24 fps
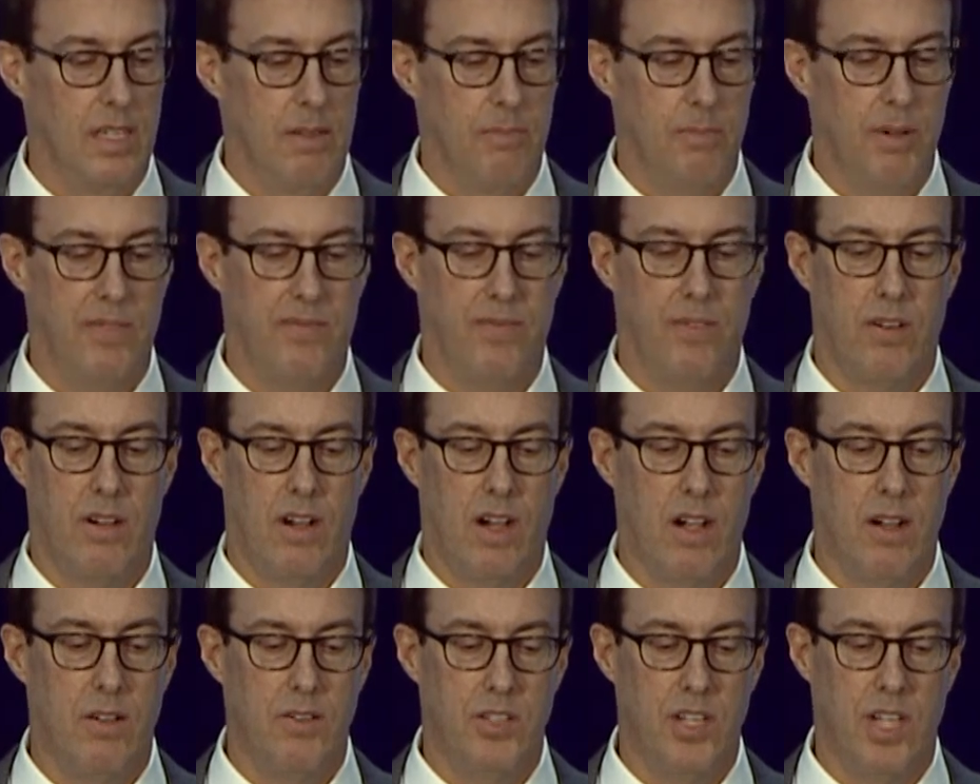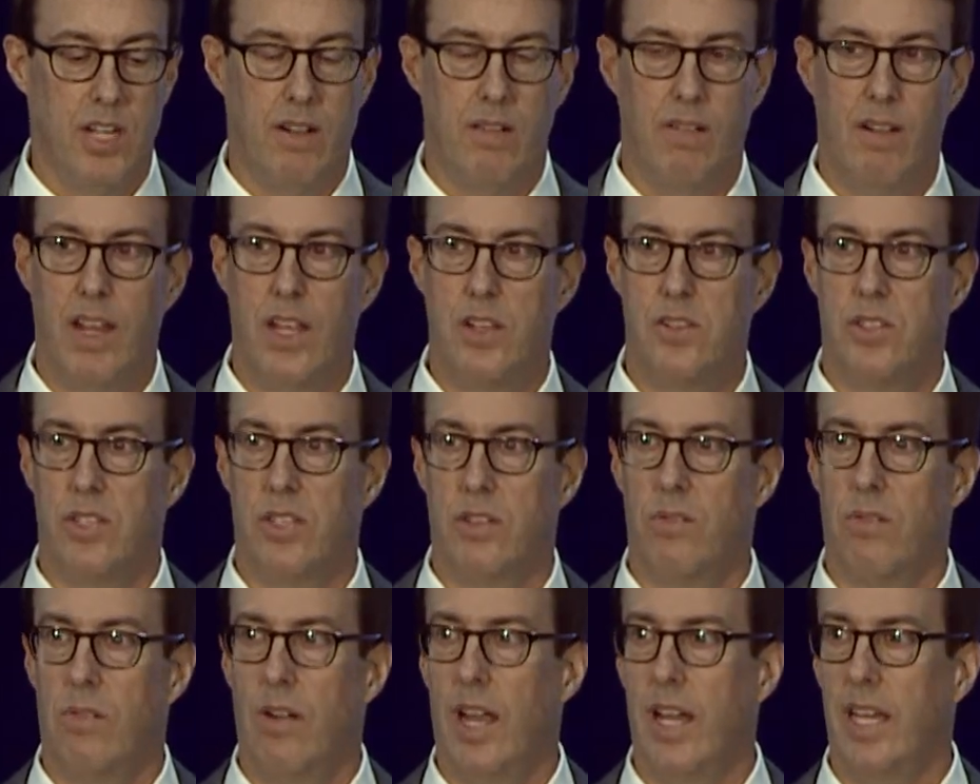But for our
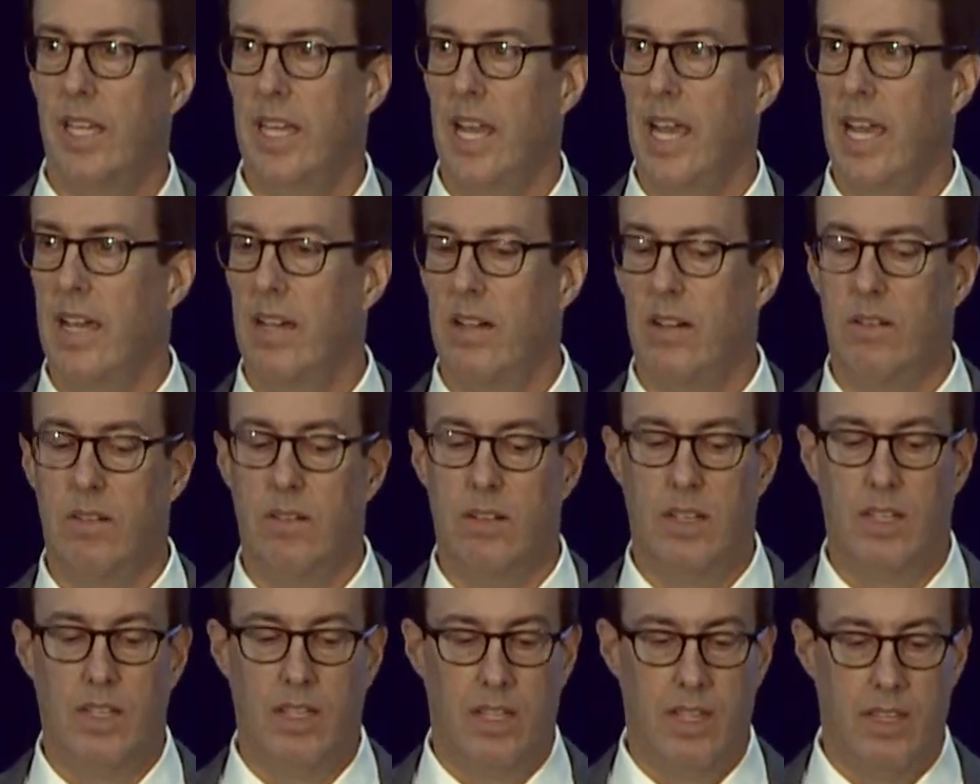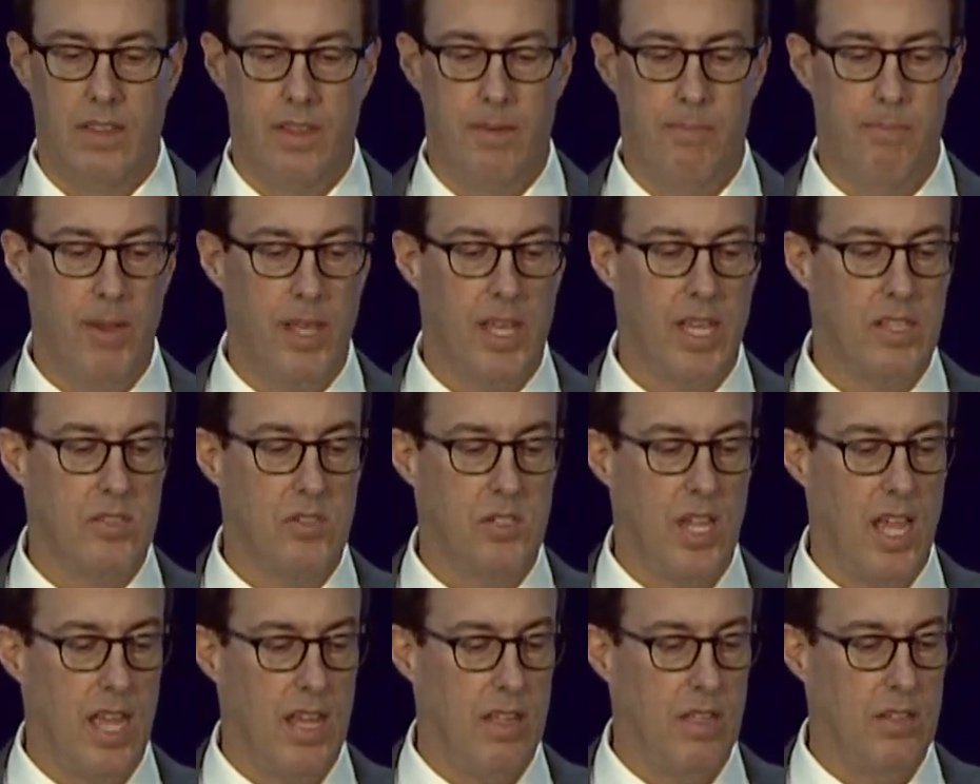generation right now, the biggest
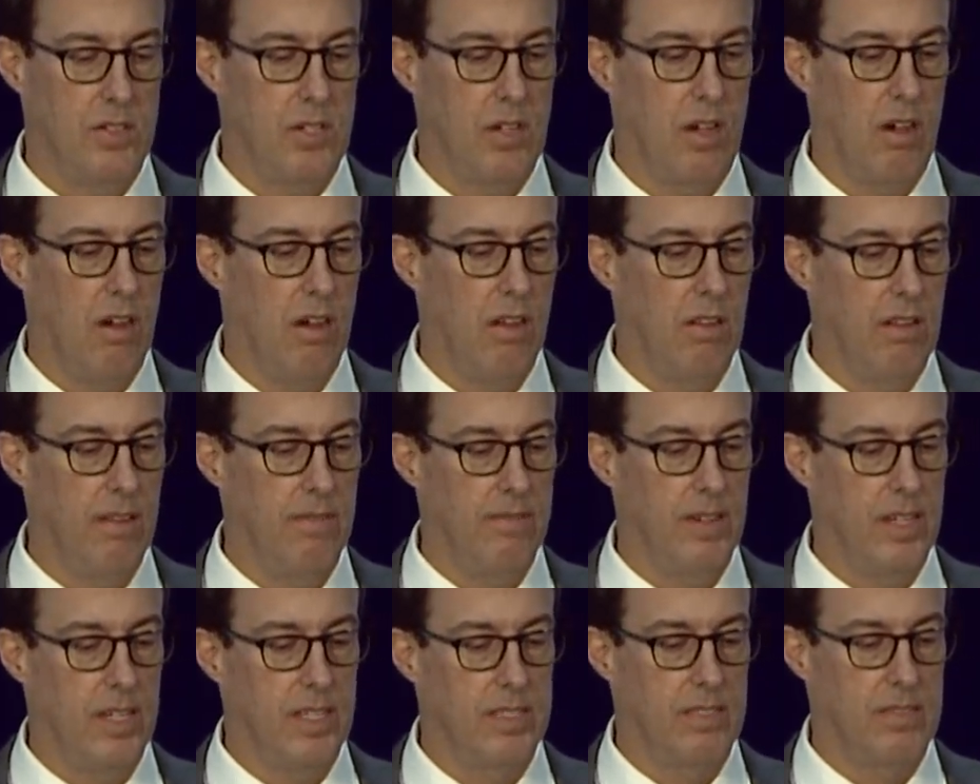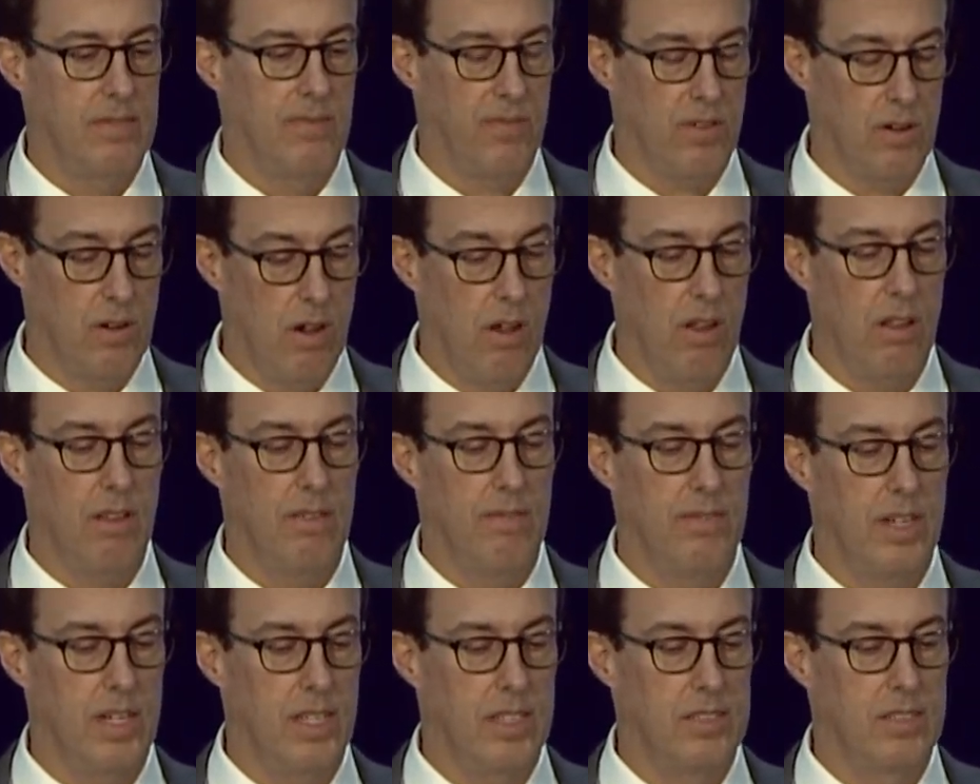challenge for all
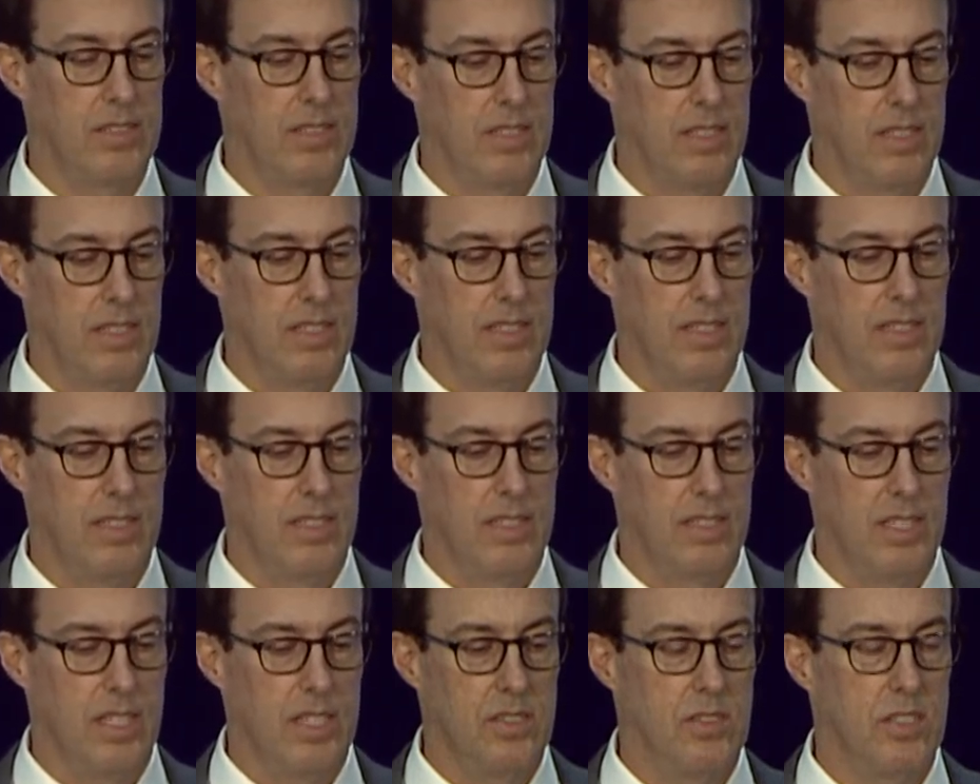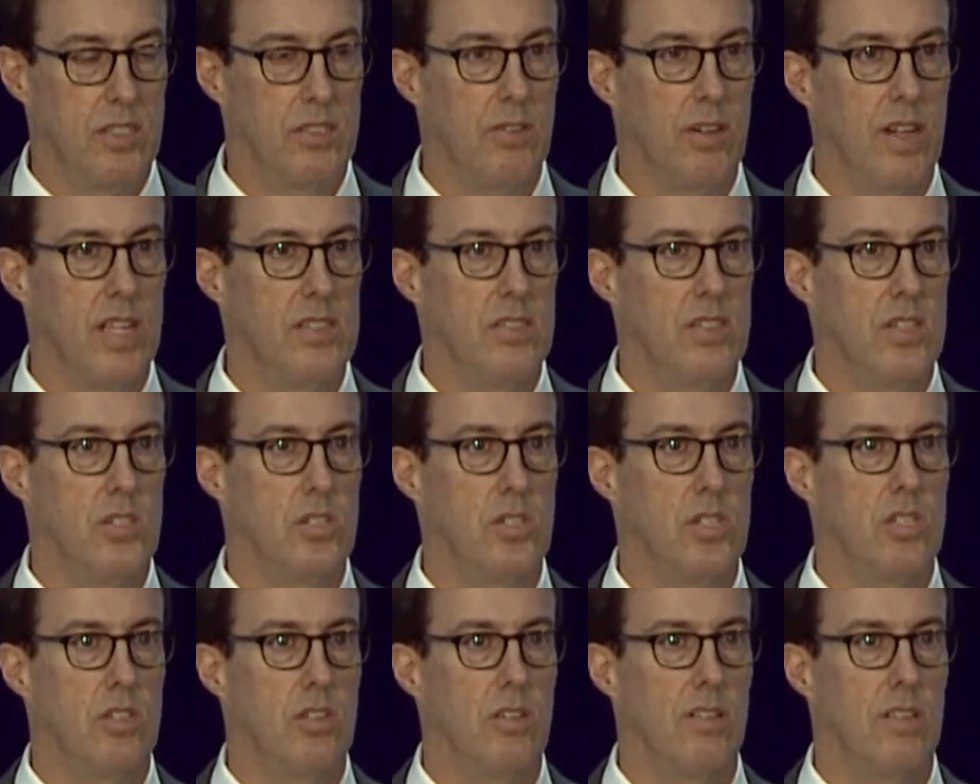of us, is the
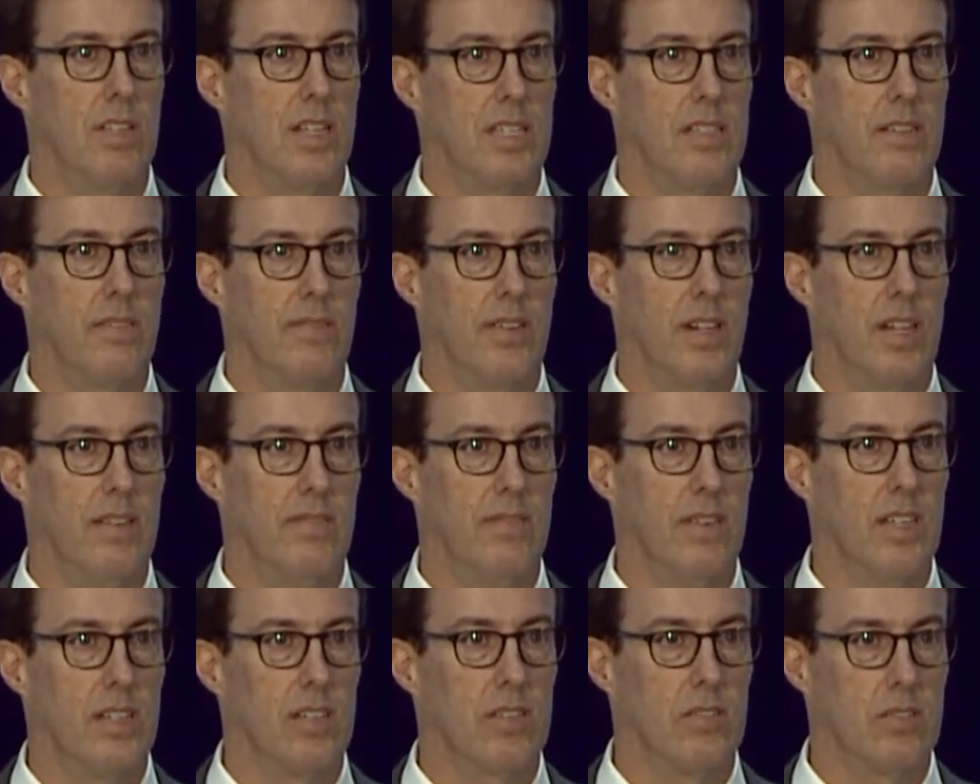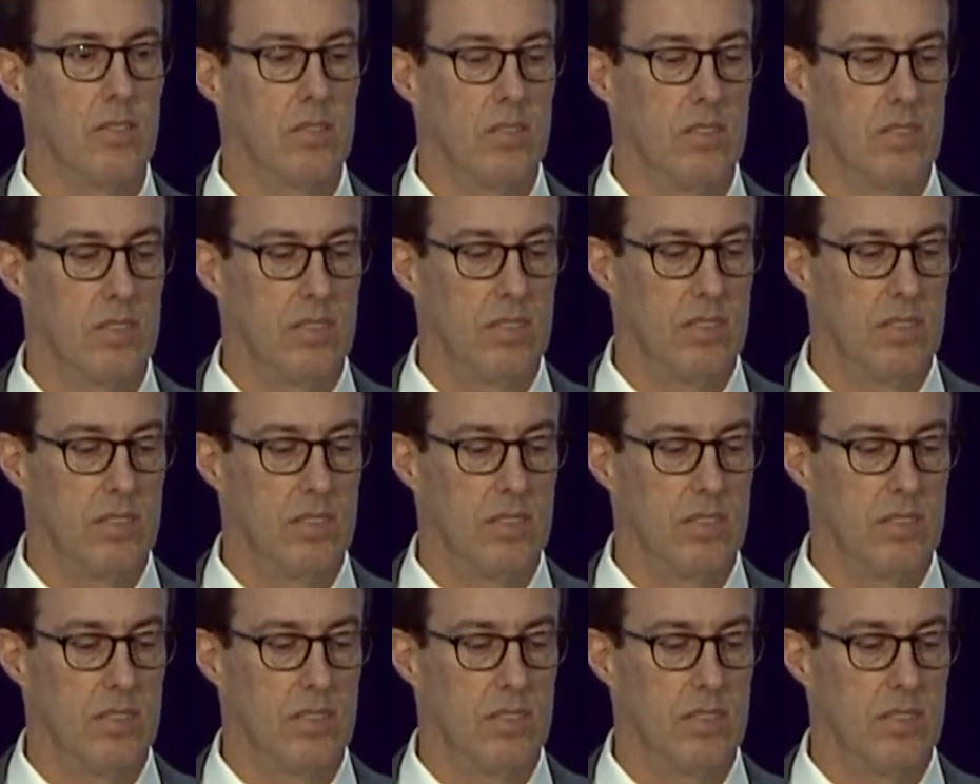transition to electrified vehicles.